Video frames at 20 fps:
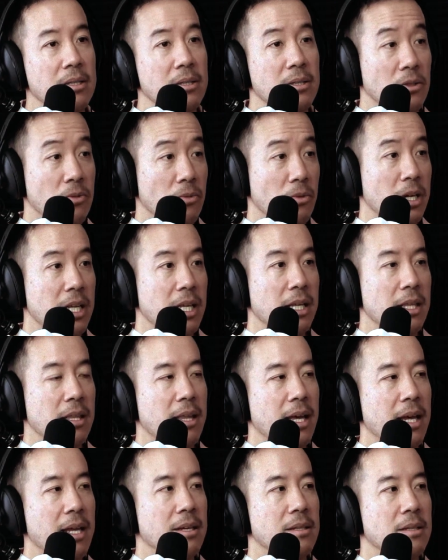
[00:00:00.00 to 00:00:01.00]
degree
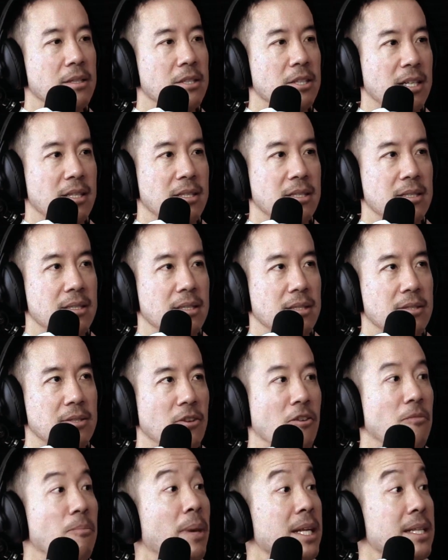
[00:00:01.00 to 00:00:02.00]
than just
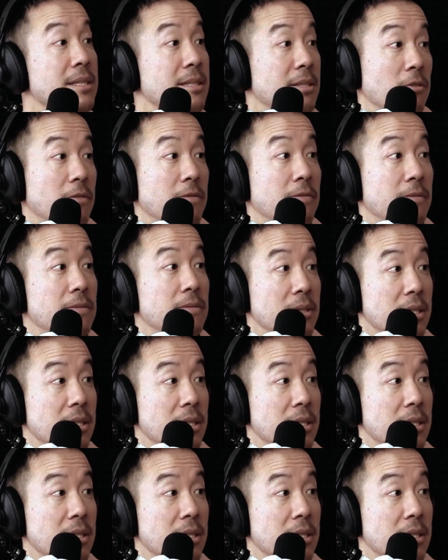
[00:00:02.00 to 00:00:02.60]
serve myself,